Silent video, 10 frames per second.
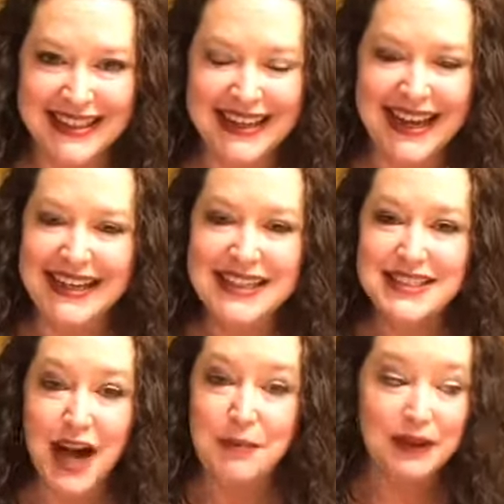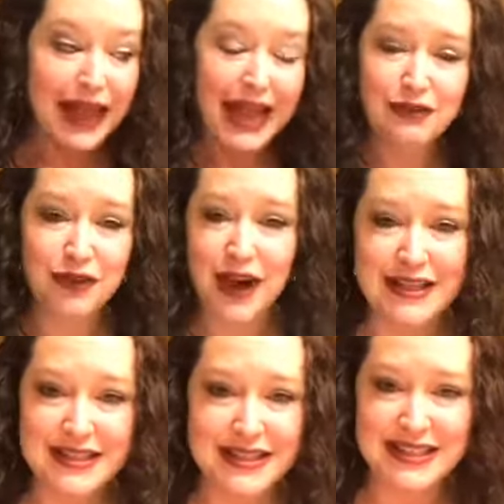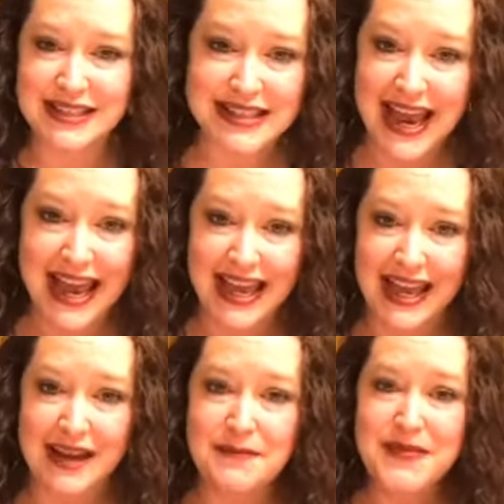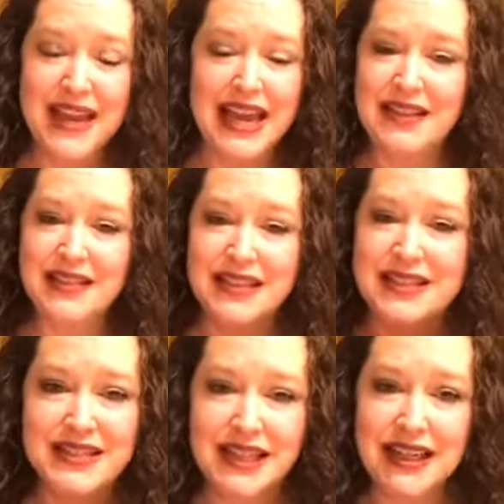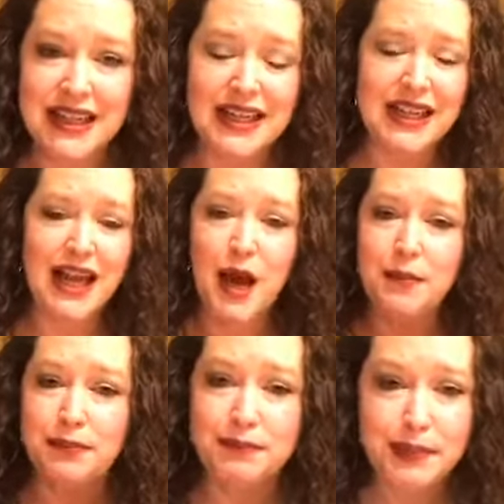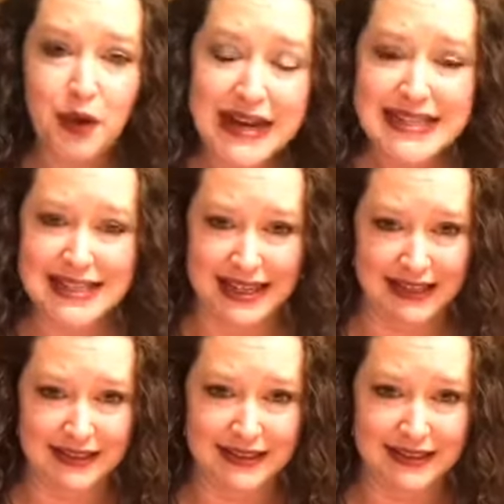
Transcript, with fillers: He does not plan for us to stay in the stinky prison.